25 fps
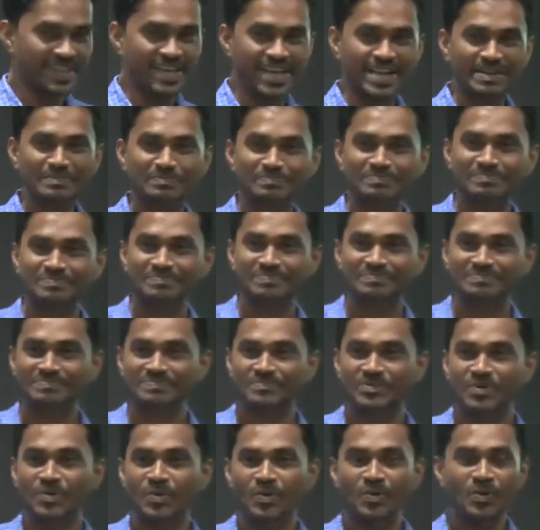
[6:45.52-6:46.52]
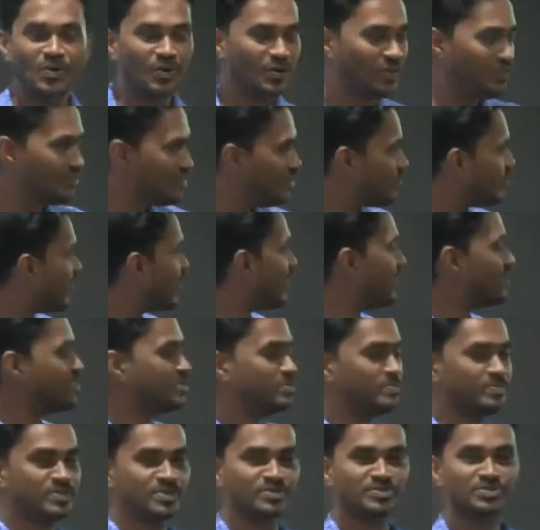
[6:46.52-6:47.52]
that, all of the
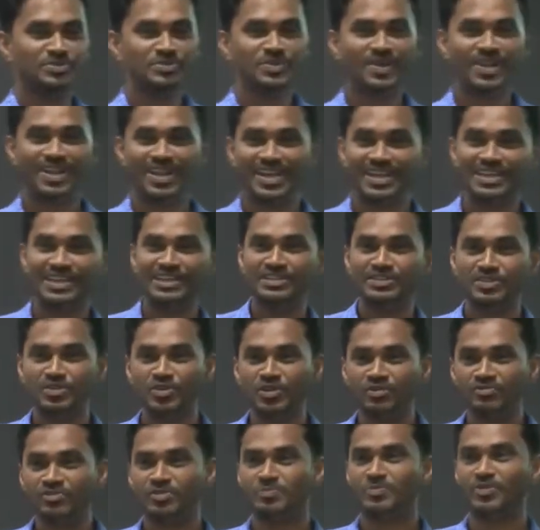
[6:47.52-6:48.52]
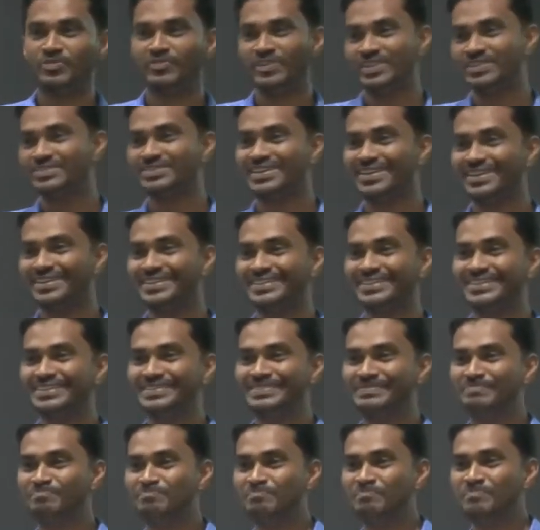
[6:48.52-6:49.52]
participants who are like in the not-for-profit sector,
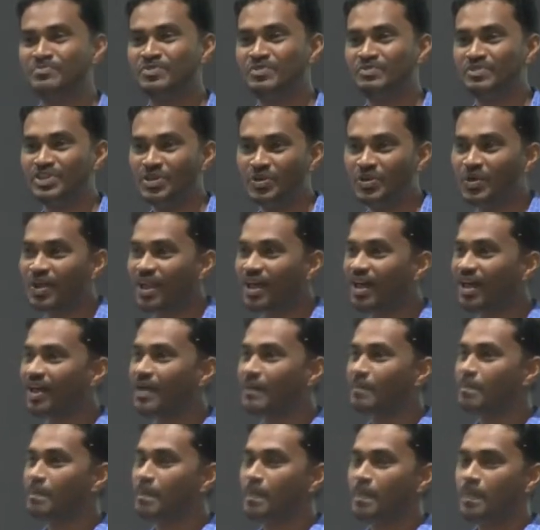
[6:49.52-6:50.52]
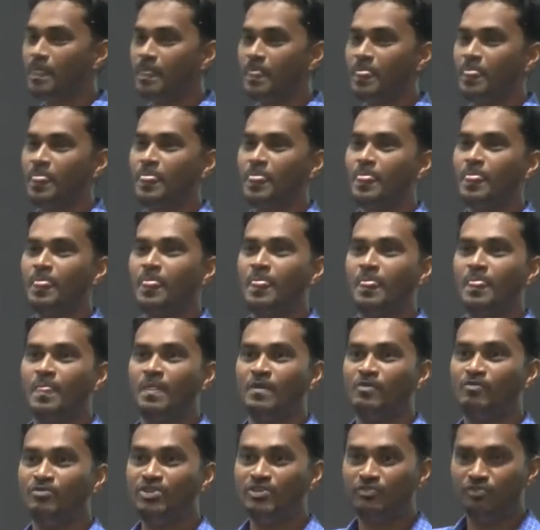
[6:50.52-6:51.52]
we all are,
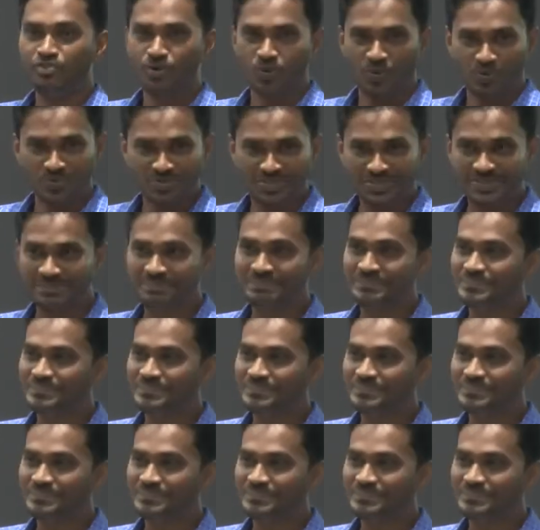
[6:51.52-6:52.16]
we froze.